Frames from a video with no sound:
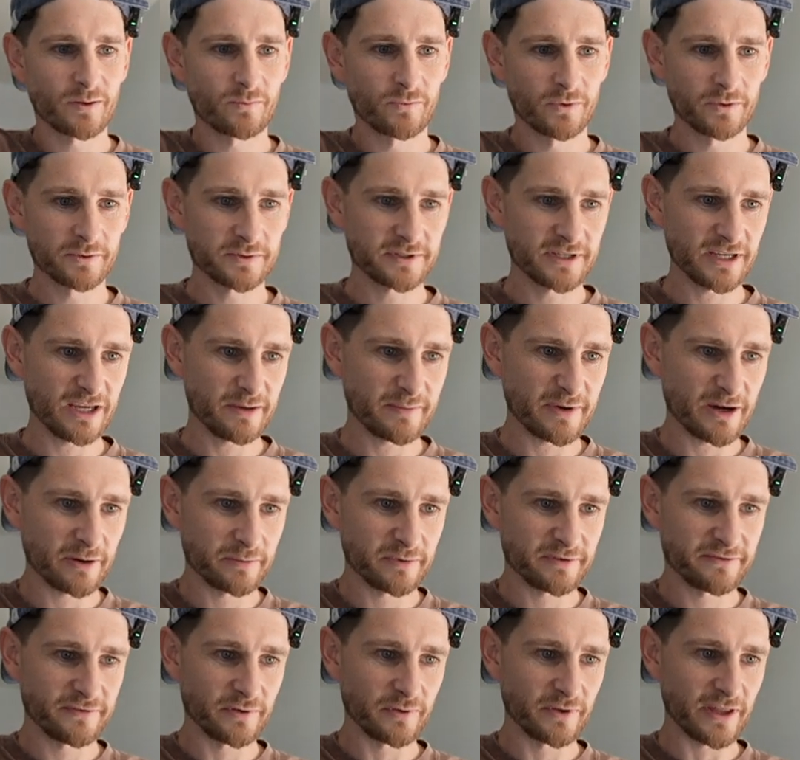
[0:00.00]
What was the email
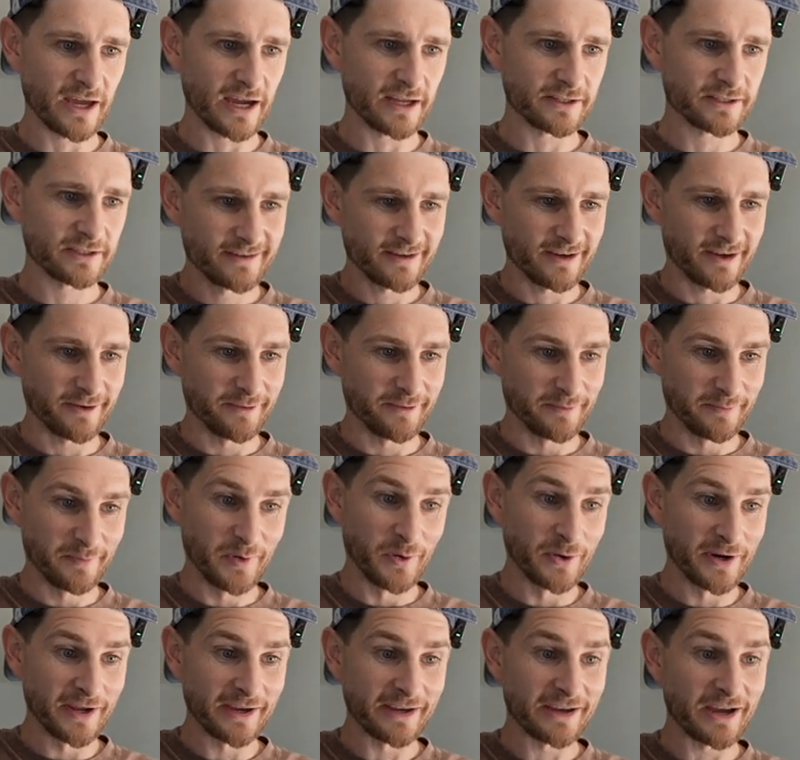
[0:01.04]
before that? Uh,
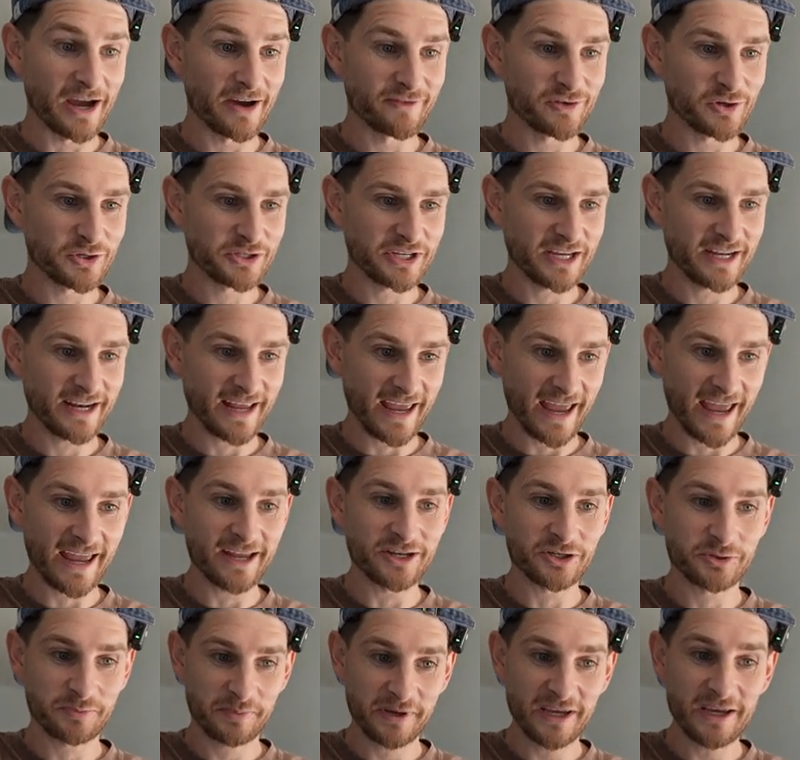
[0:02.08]
morning, have you seen
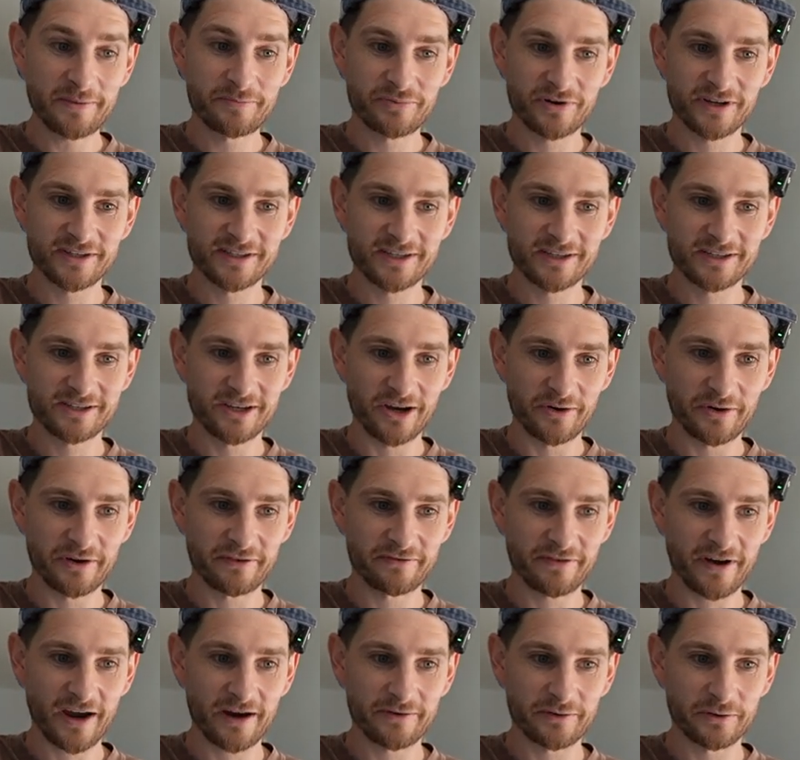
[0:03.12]
H P printers going
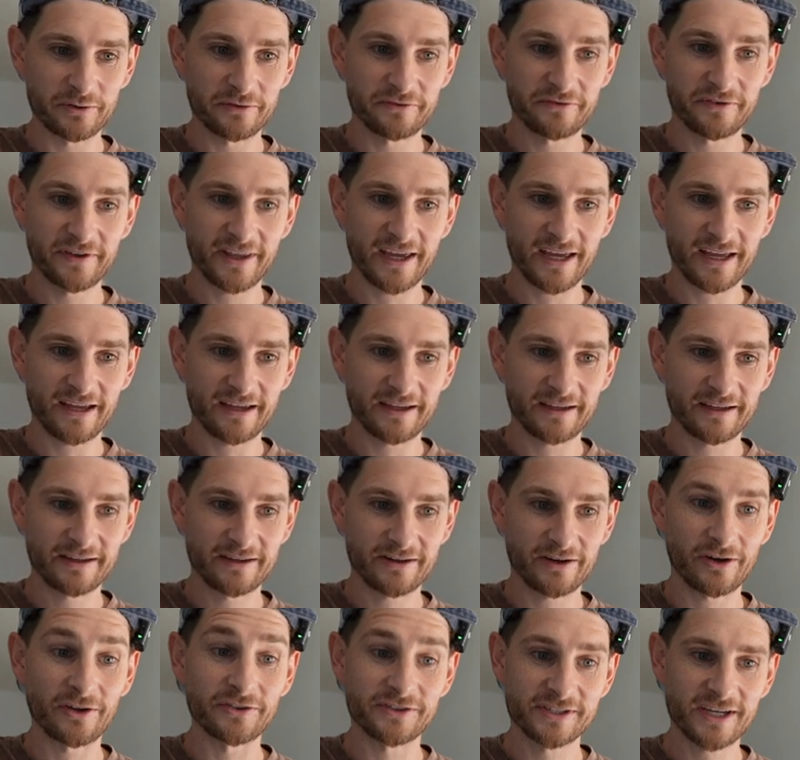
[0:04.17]
viral for their
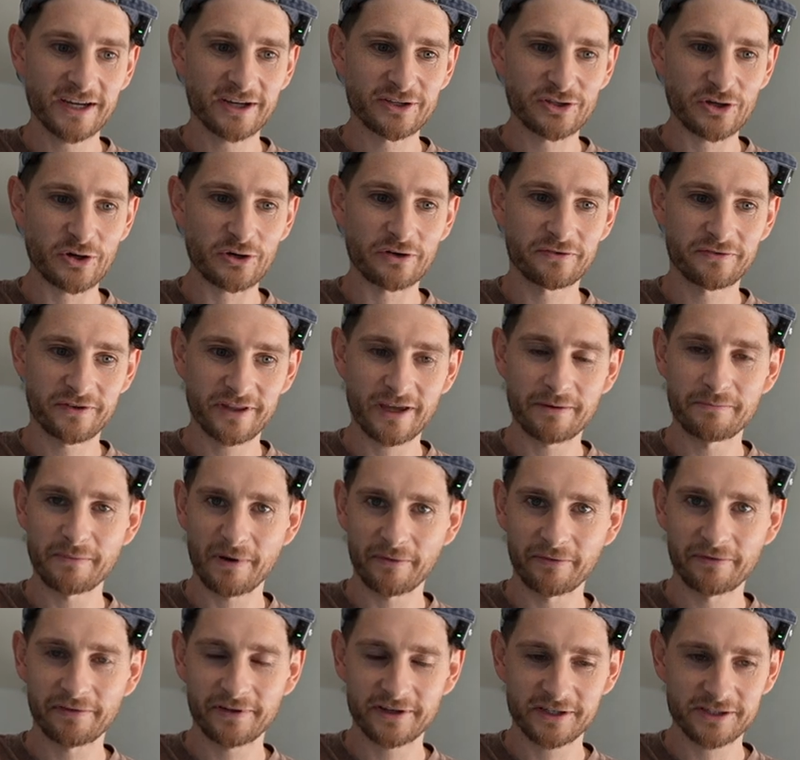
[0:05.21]
on TikTok for their
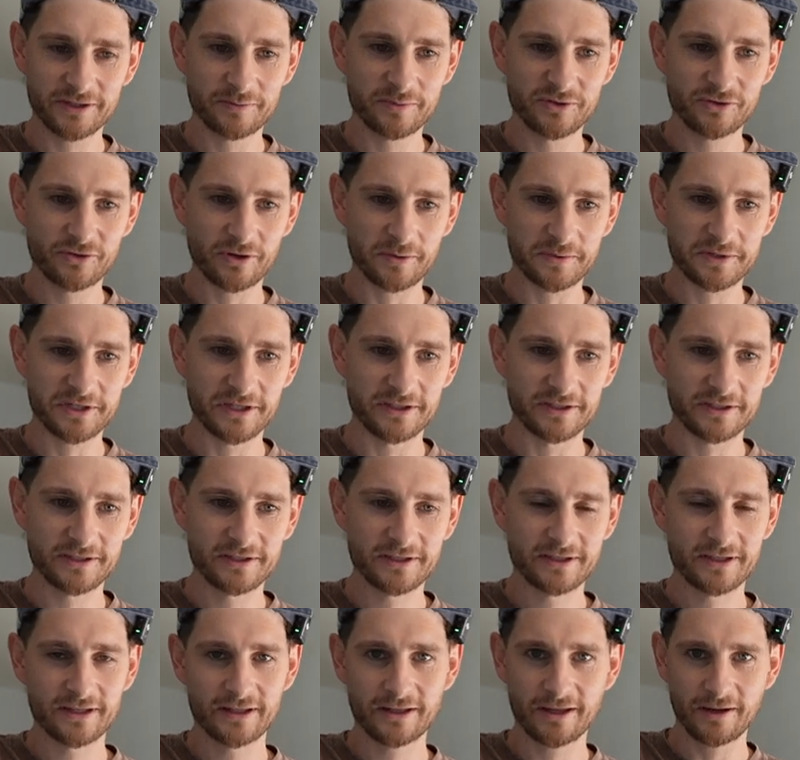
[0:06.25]
monthly subscriptions?
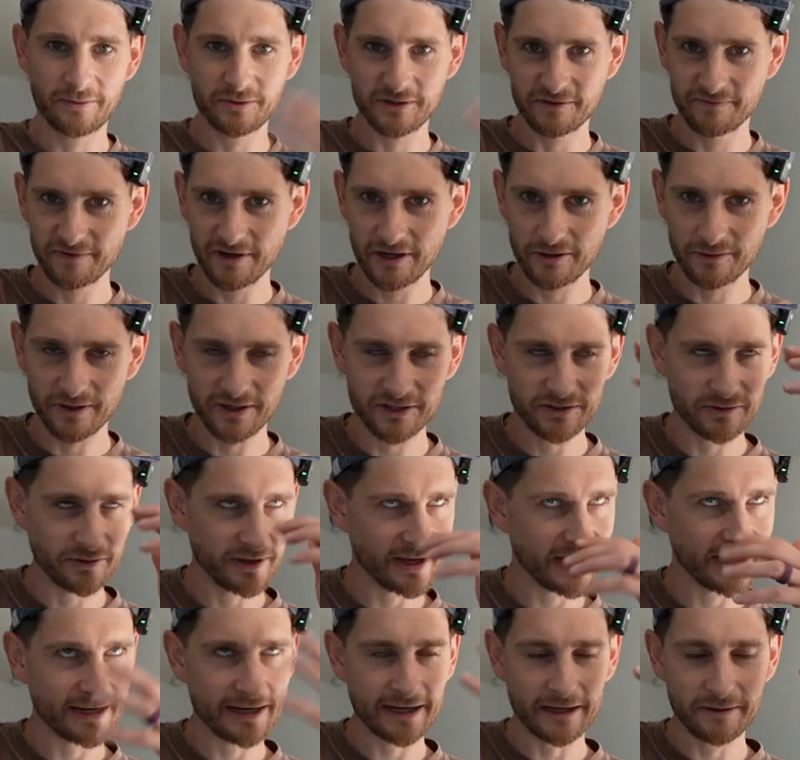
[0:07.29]
There was a video I saw
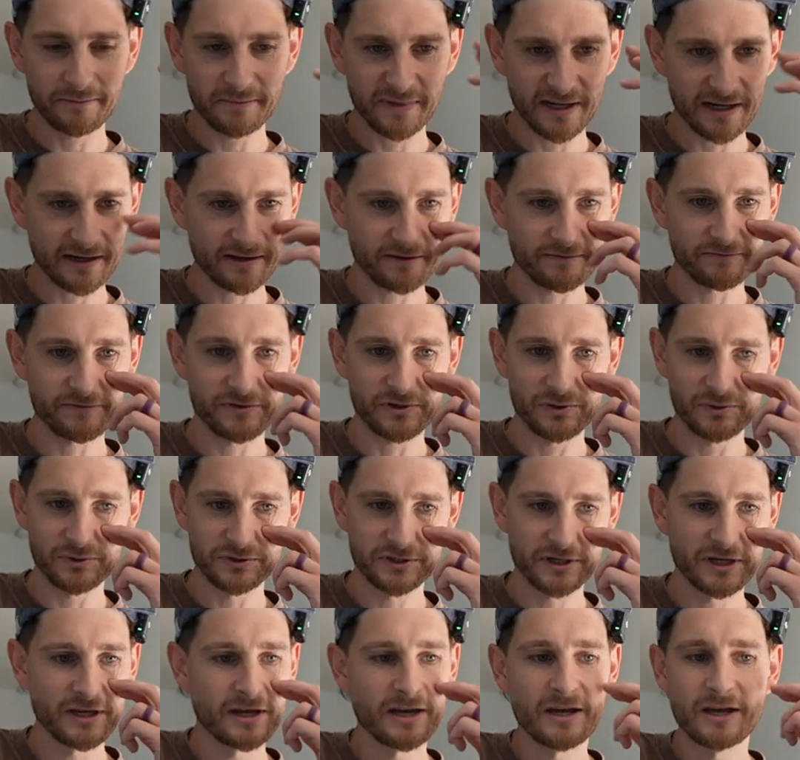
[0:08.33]
that had like a million
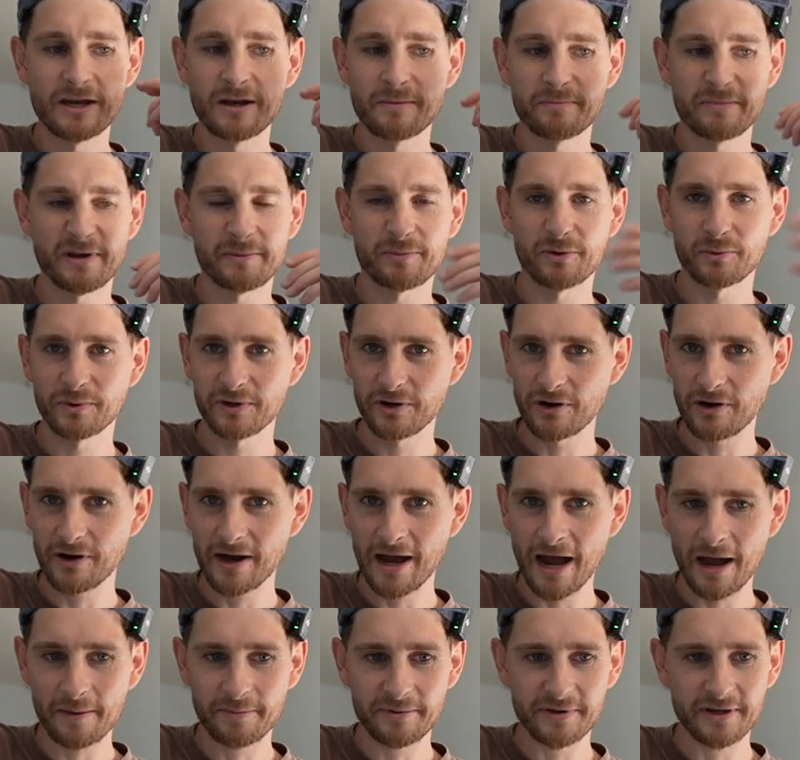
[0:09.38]
views. People were not
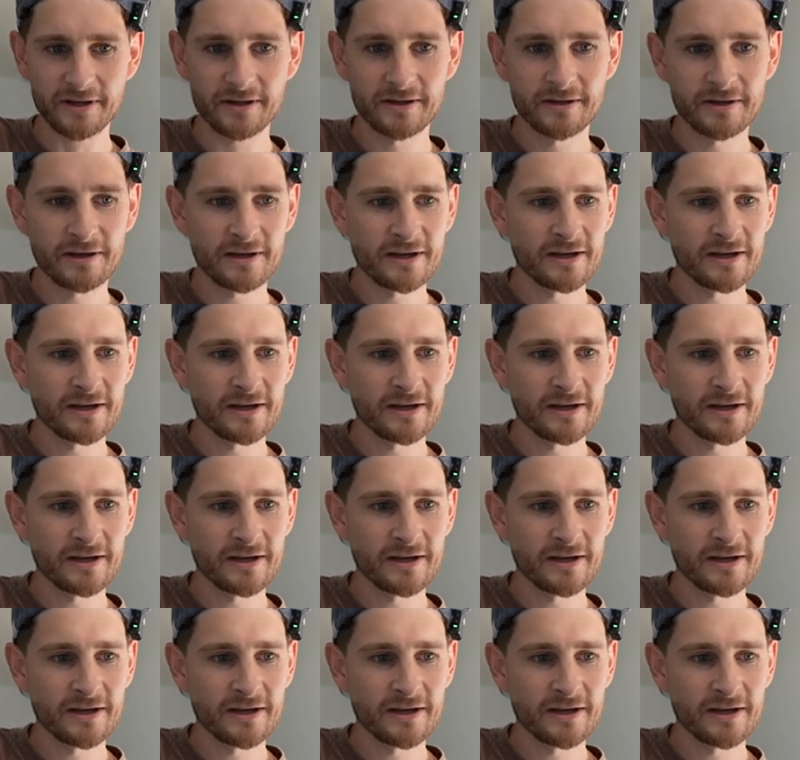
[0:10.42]
happy.